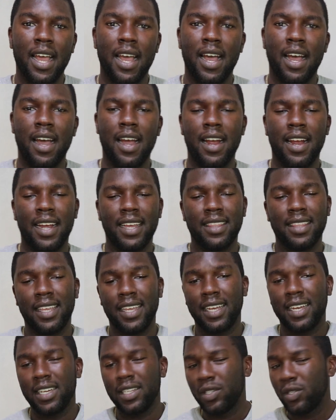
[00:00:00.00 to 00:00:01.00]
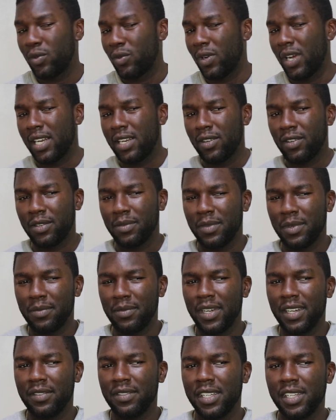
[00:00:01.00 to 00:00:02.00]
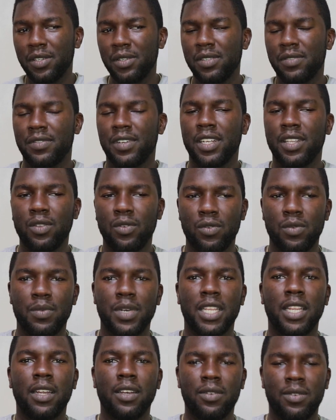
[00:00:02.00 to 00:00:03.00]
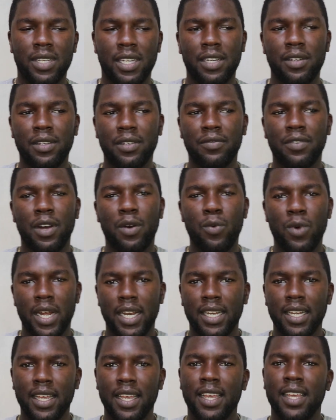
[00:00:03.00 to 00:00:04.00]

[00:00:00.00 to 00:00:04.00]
or I think a 2, I don't remember if they do it for 2, but I know they do it for 1,